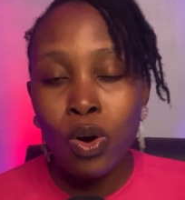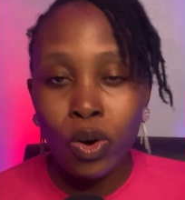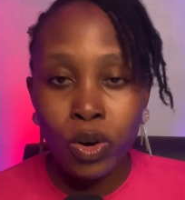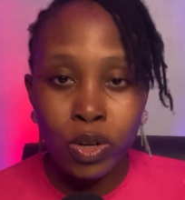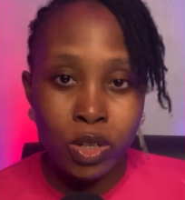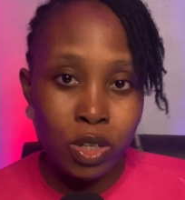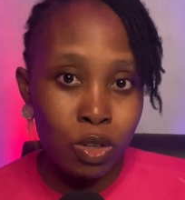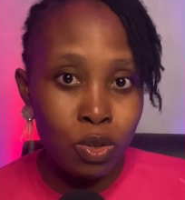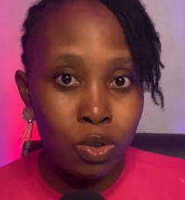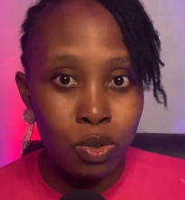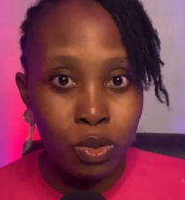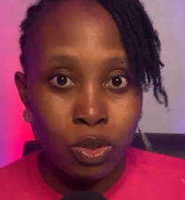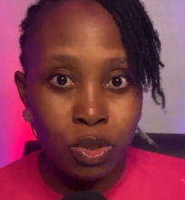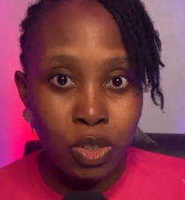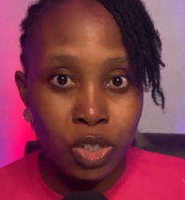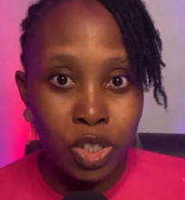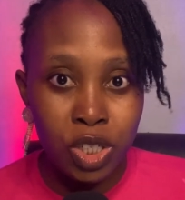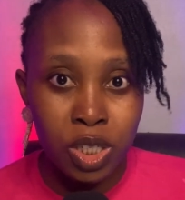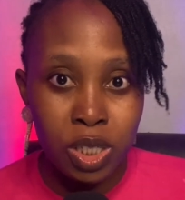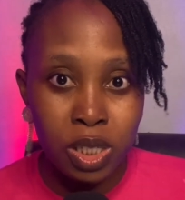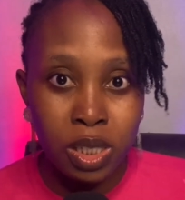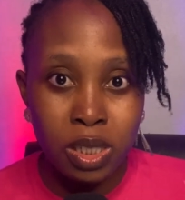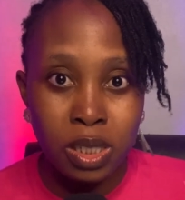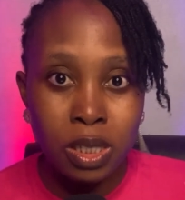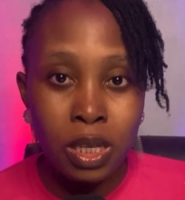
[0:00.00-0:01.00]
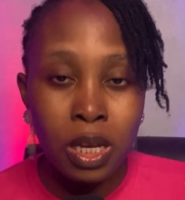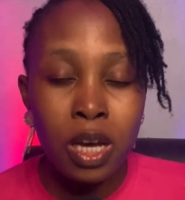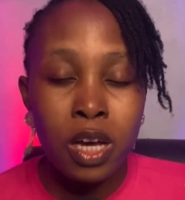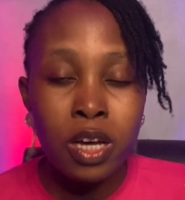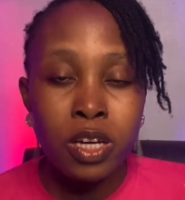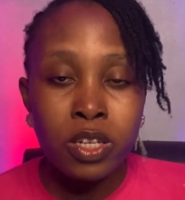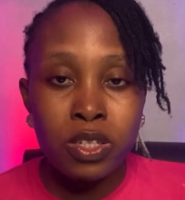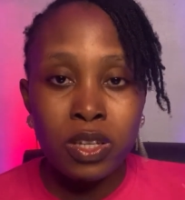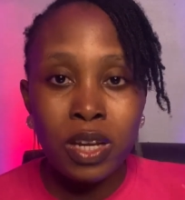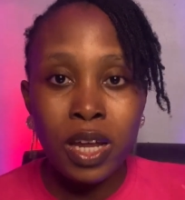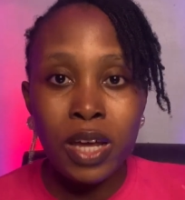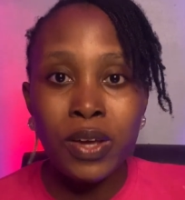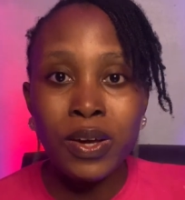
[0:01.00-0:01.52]
a Google Sheet so
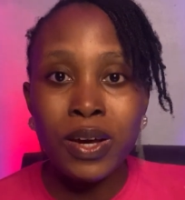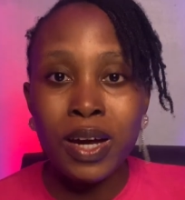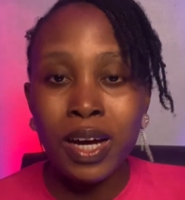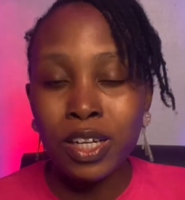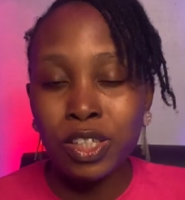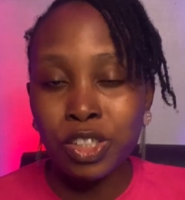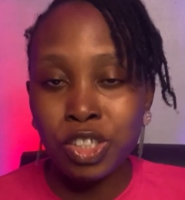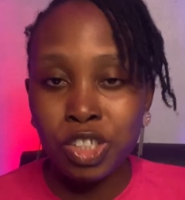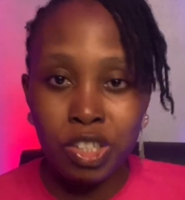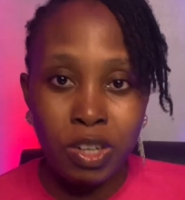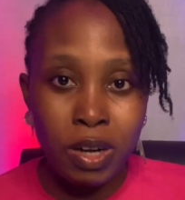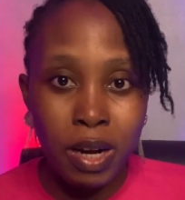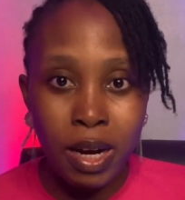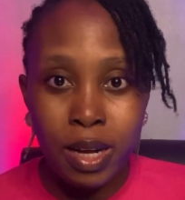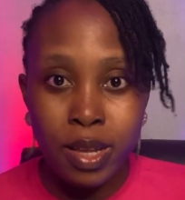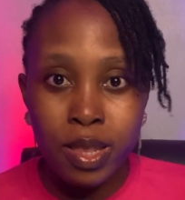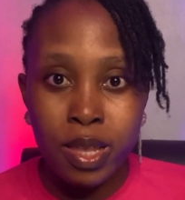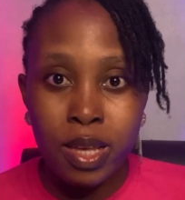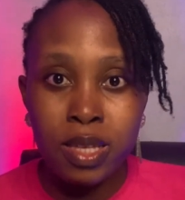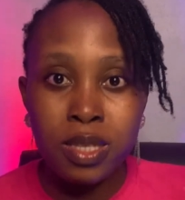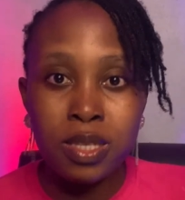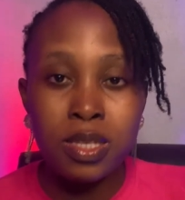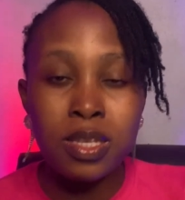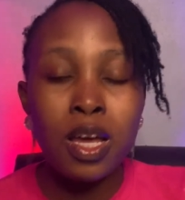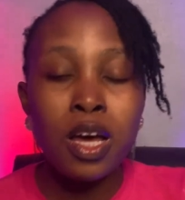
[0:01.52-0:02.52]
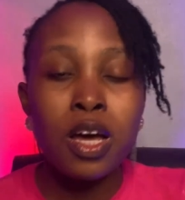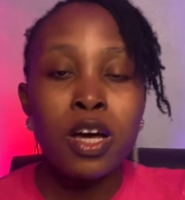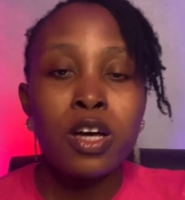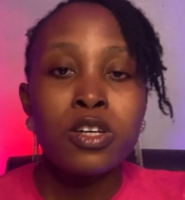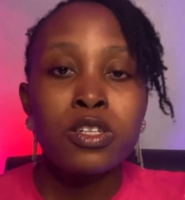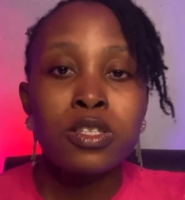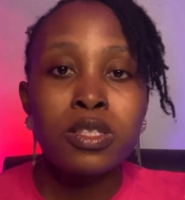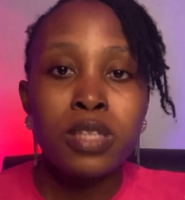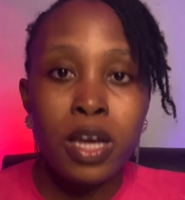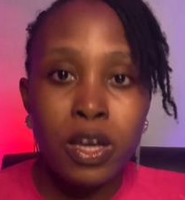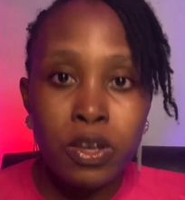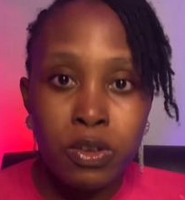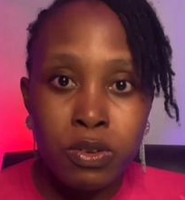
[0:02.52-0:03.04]
that you can track things.
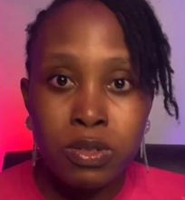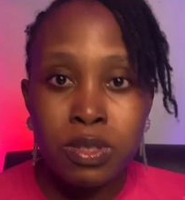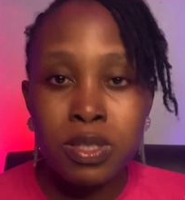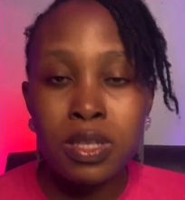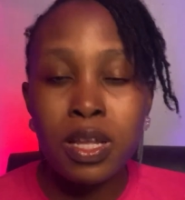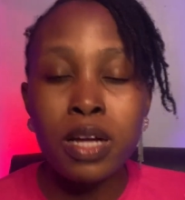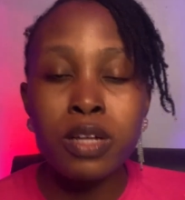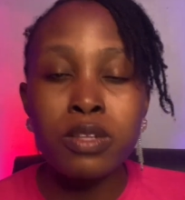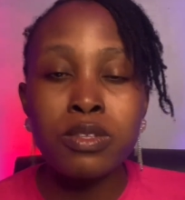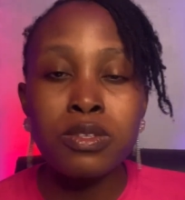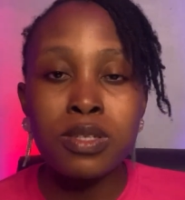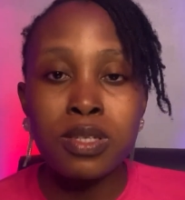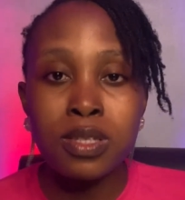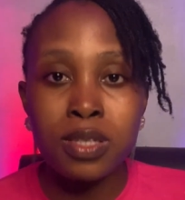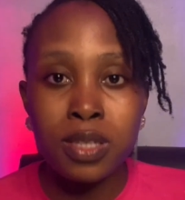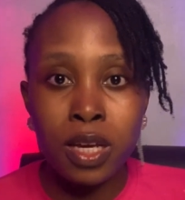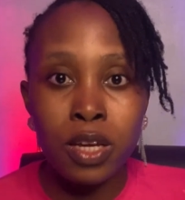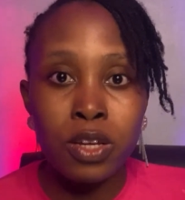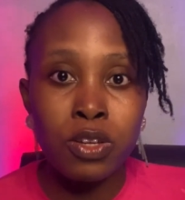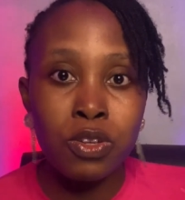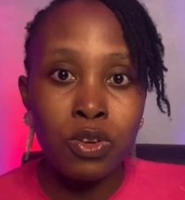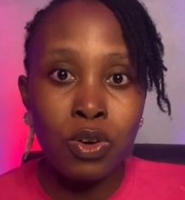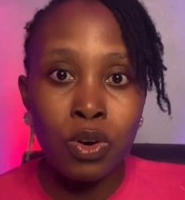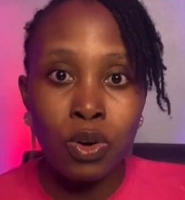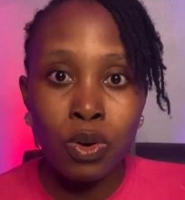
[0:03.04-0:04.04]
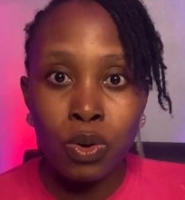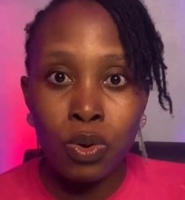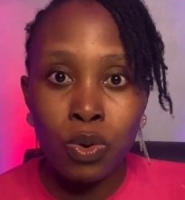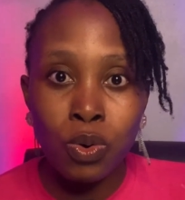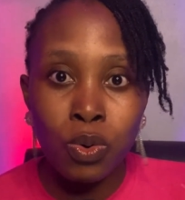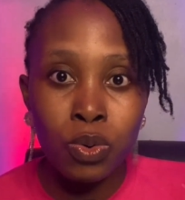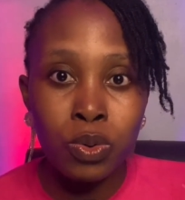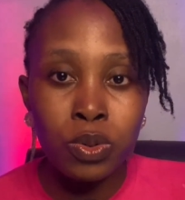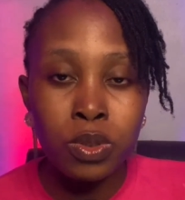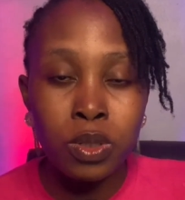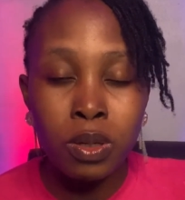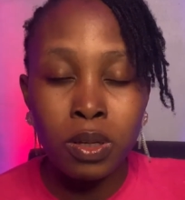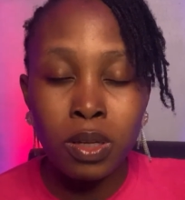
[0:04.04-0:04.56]
Then you start to send your cold
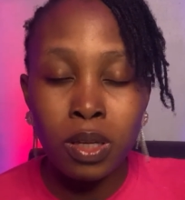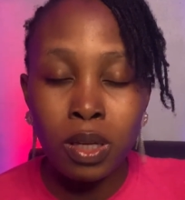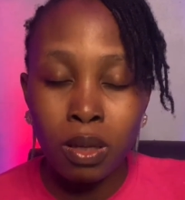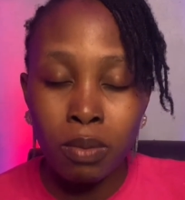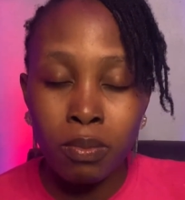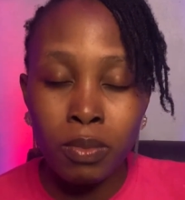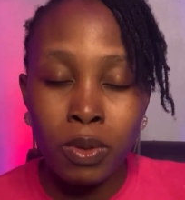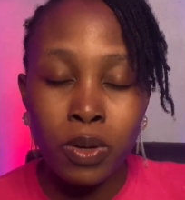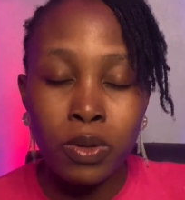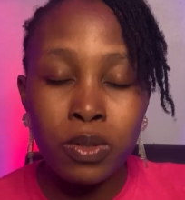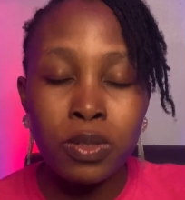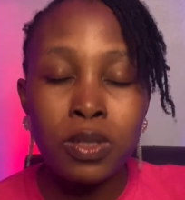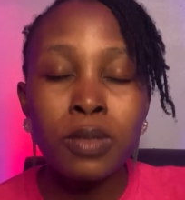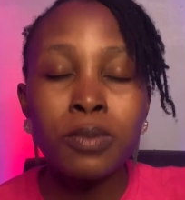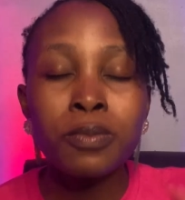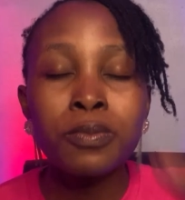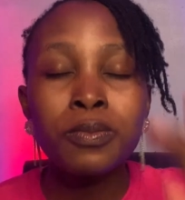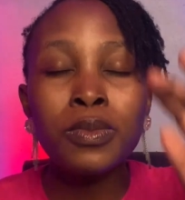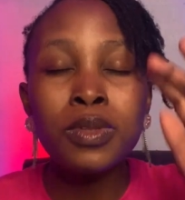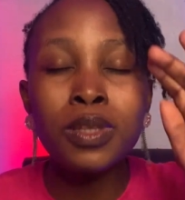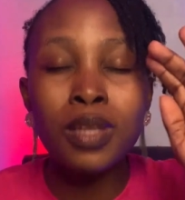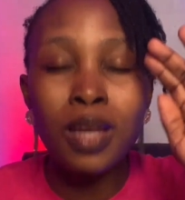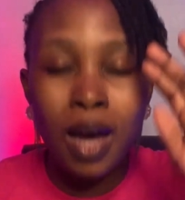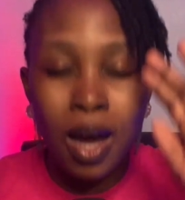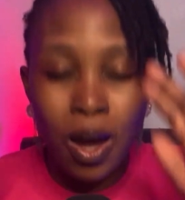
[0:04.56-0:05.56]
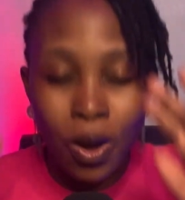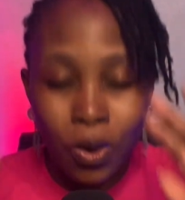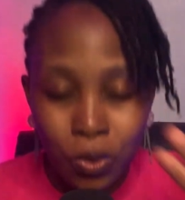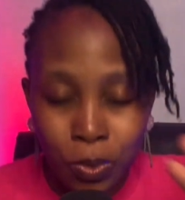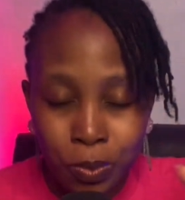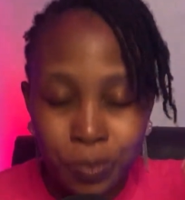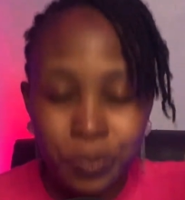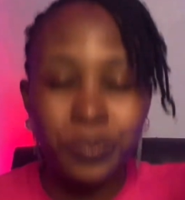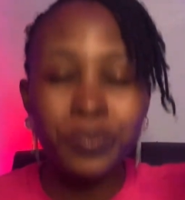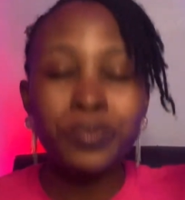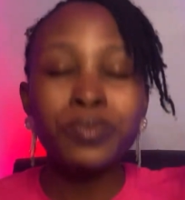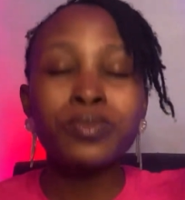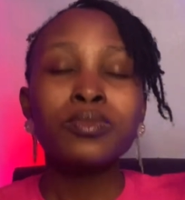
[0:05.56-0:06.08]
emails. Now,
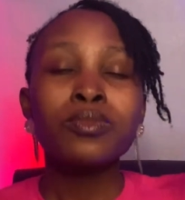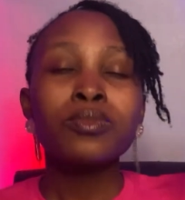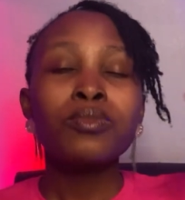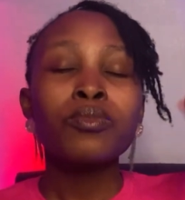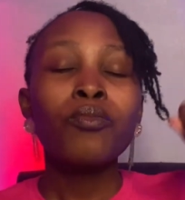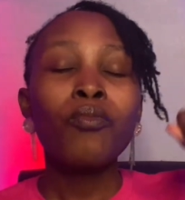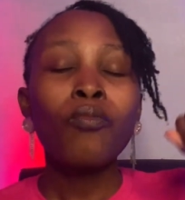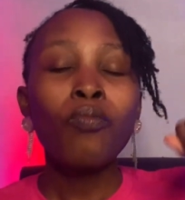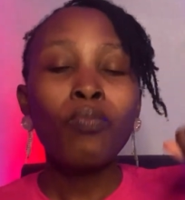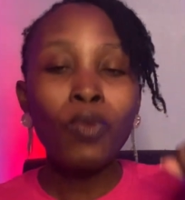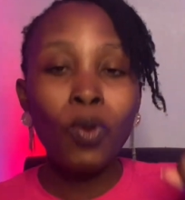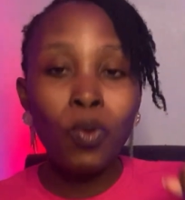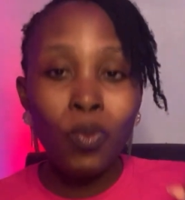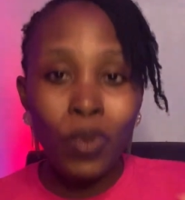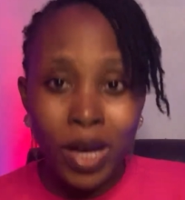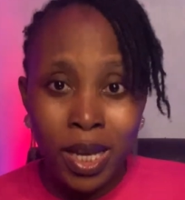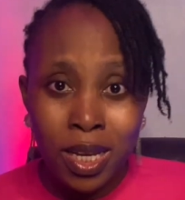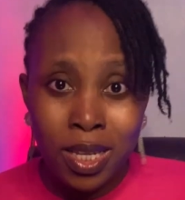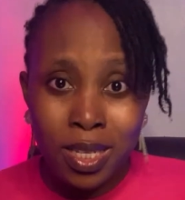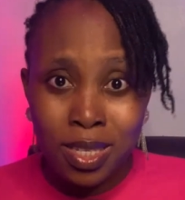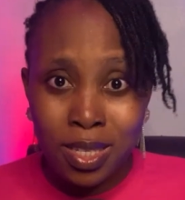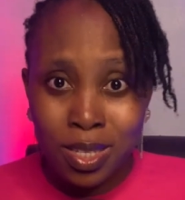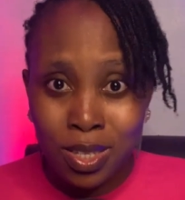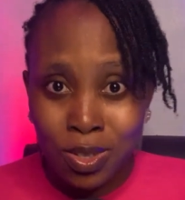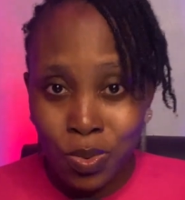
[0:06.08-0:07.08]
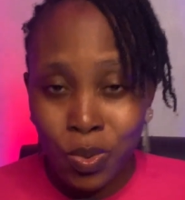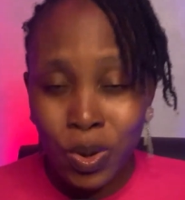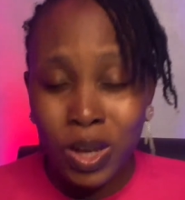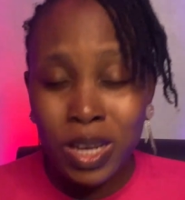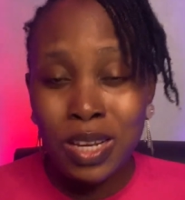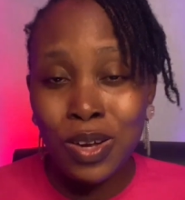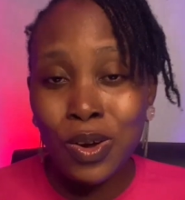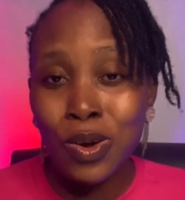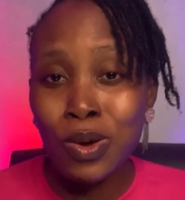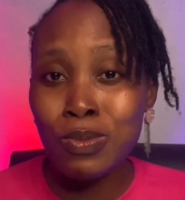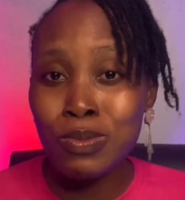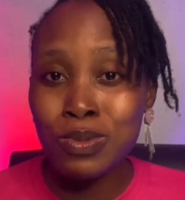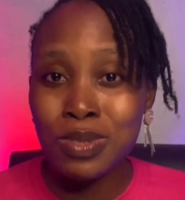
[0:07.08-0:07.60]
when it
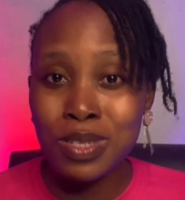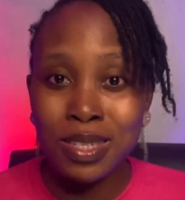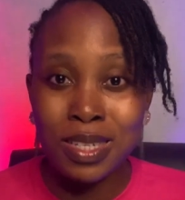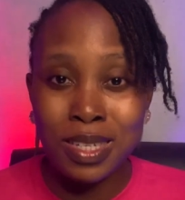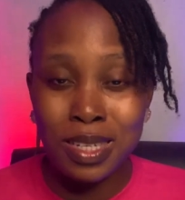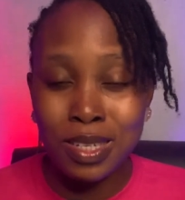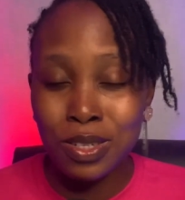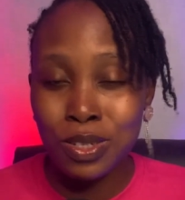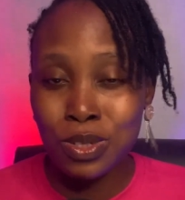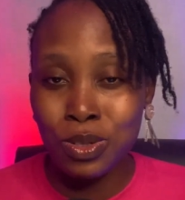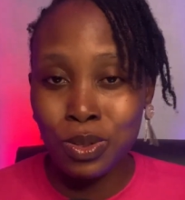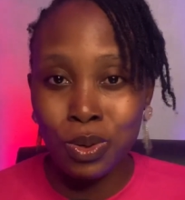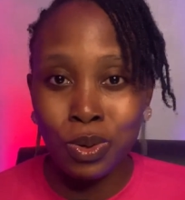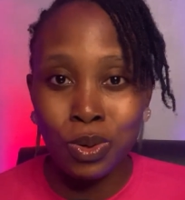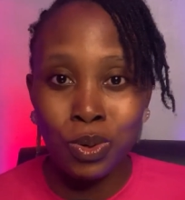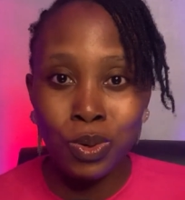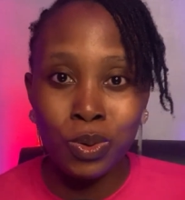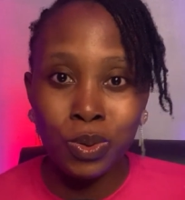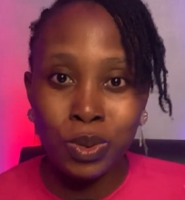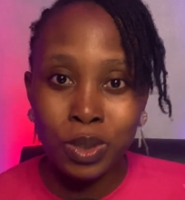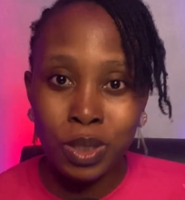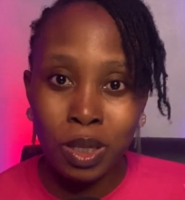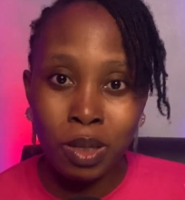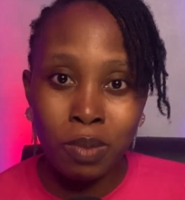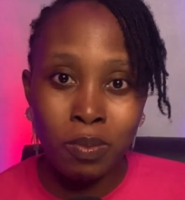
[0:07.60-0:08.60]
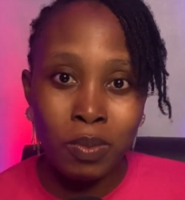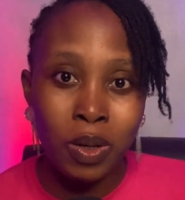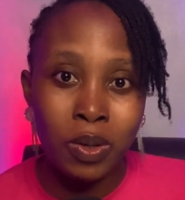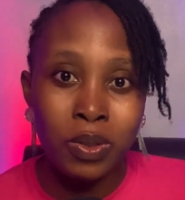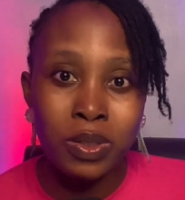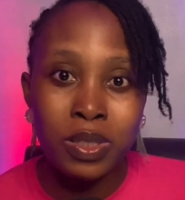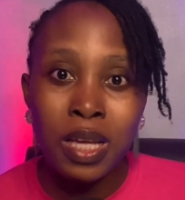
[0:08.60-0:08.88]
comes to sending your cold emails,